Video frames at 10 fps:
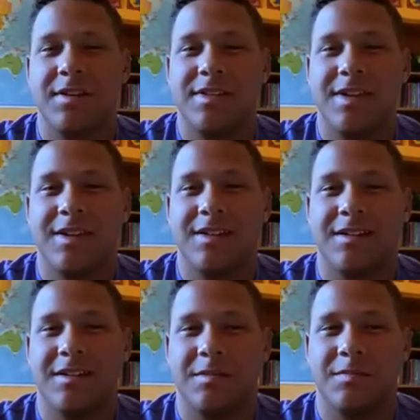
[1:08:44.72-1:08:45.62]
I think
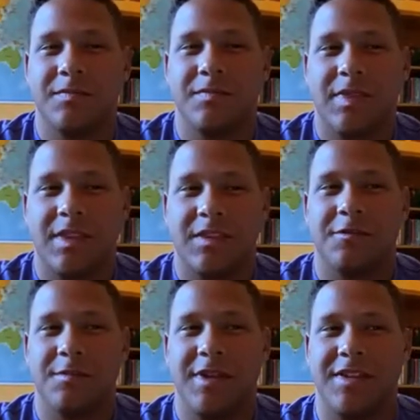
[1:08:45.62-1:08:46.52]

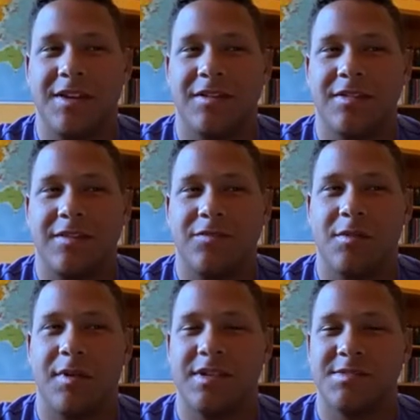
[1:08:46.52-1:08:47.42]
for me, the online
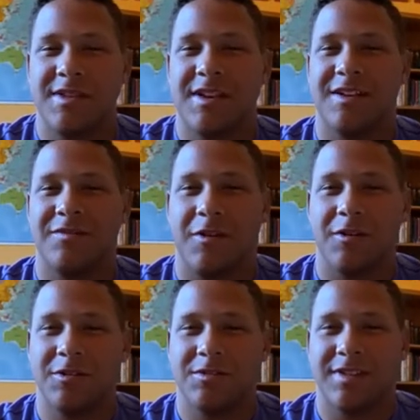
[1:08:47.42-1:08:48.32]
format has been kind of
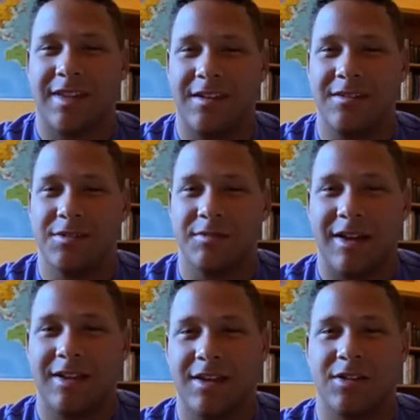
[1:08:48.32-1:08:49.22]
harder to like
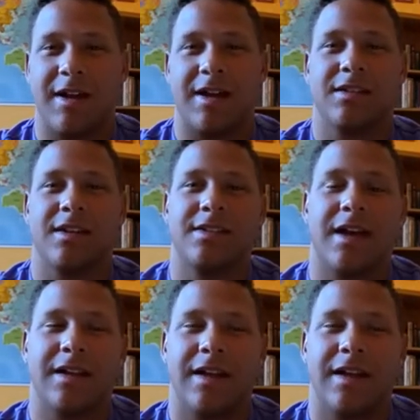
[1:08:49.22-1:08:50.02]
directly interact like that.